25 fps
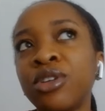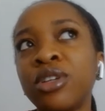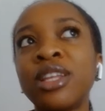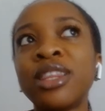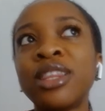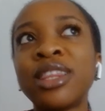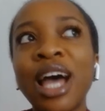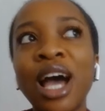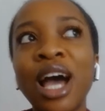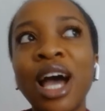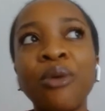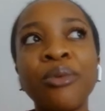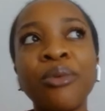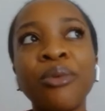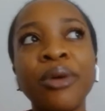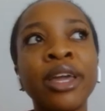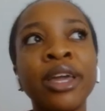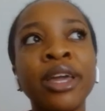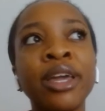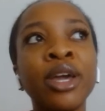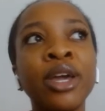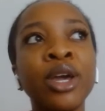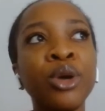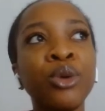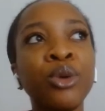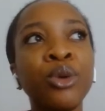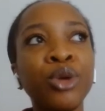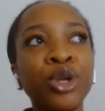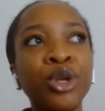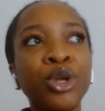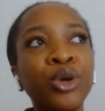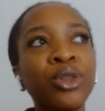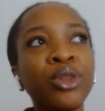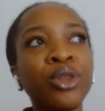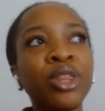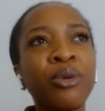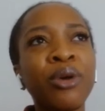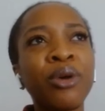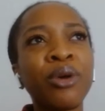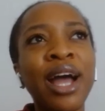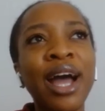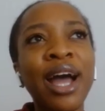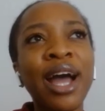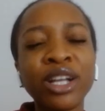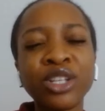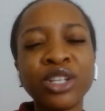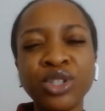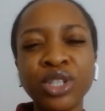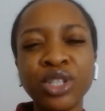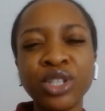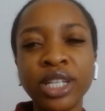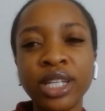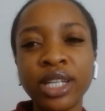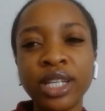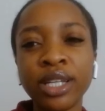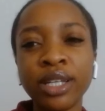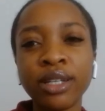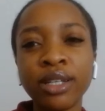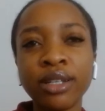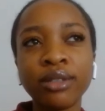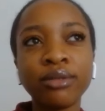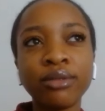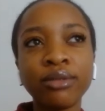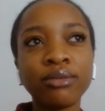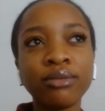And in that way, we know that we're actually